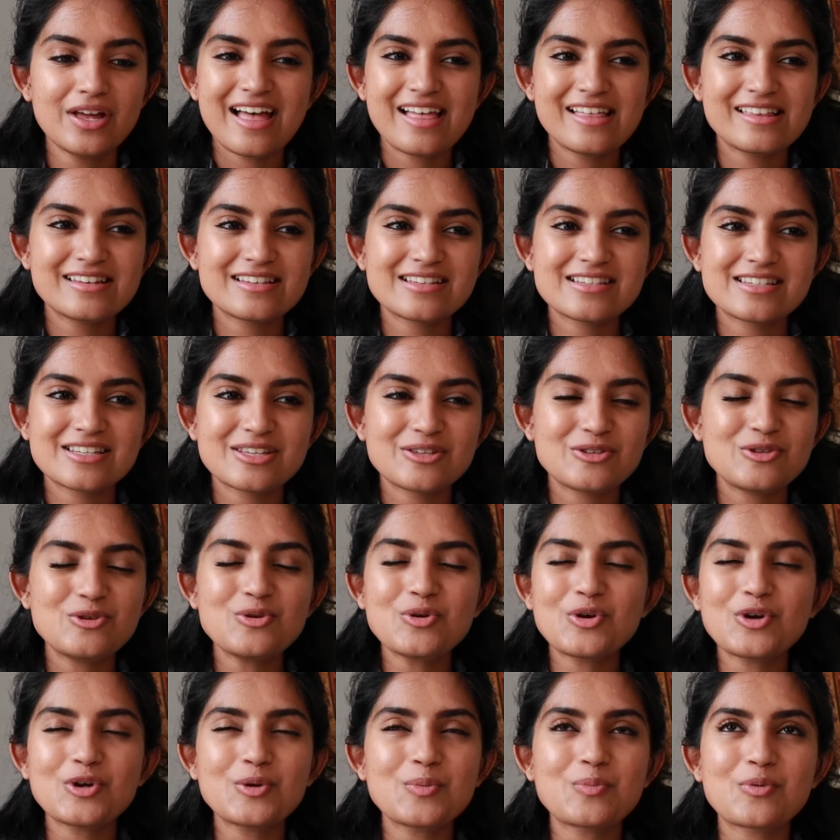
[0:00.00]
and
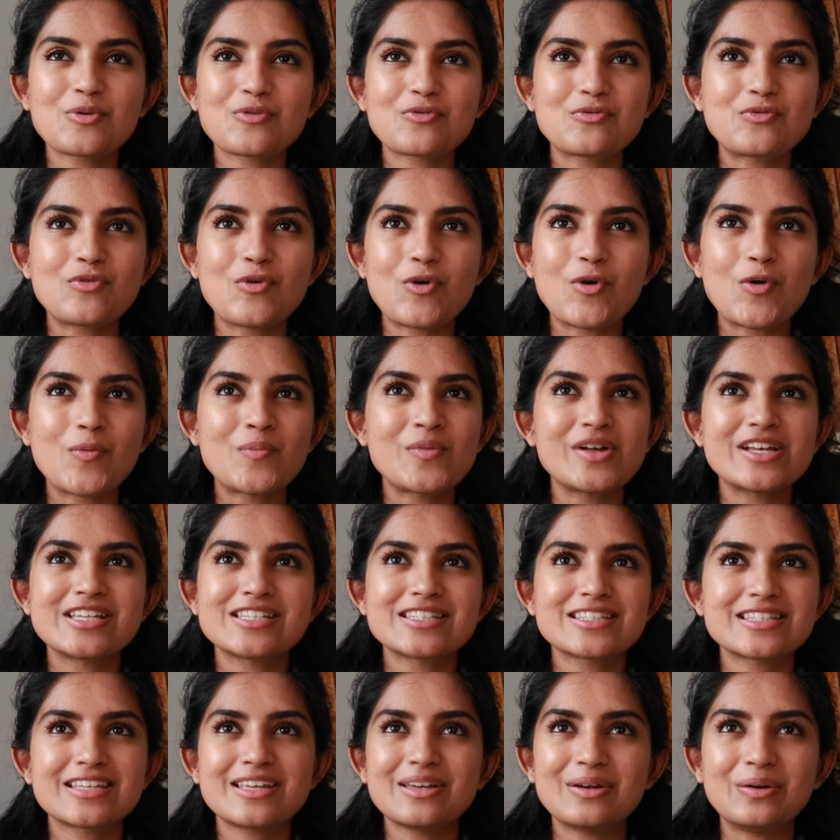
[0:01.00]
you could perform a
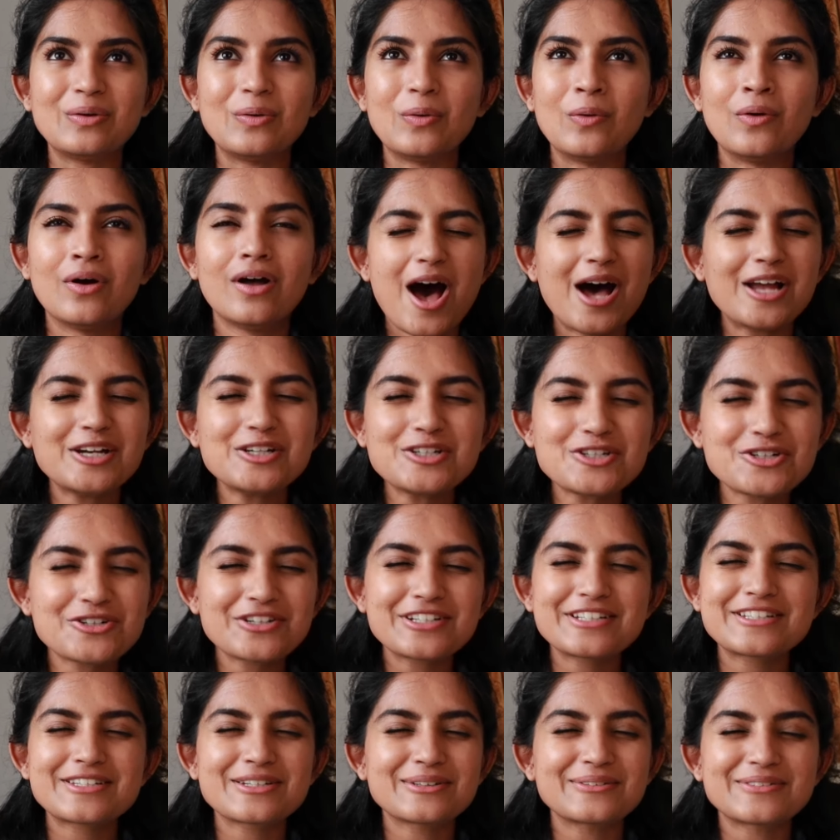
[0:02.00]
skill
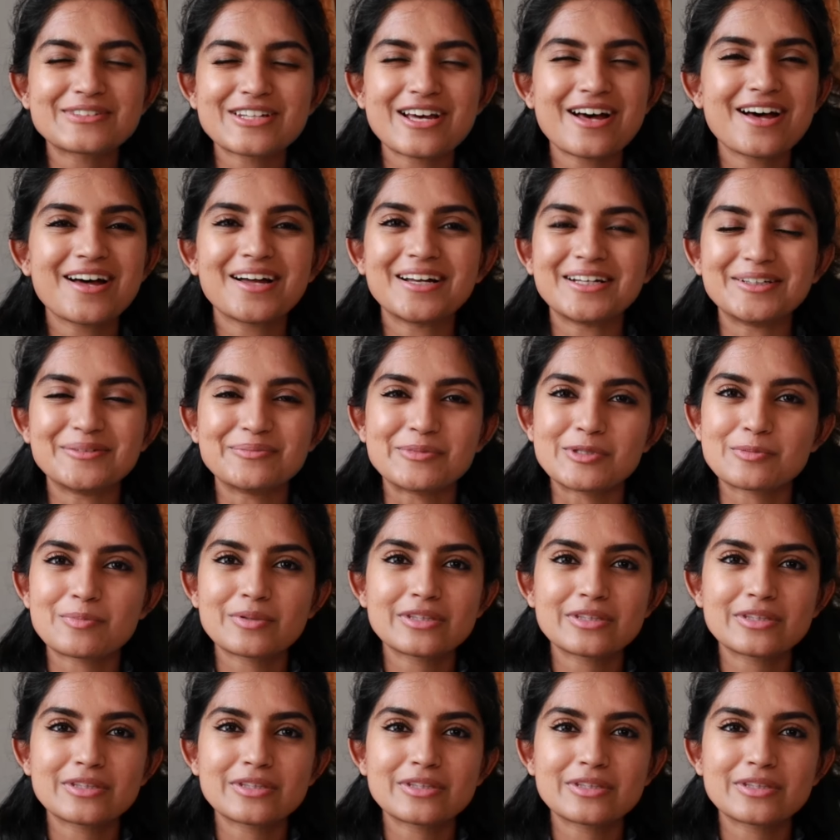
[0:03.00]
hundreds of times,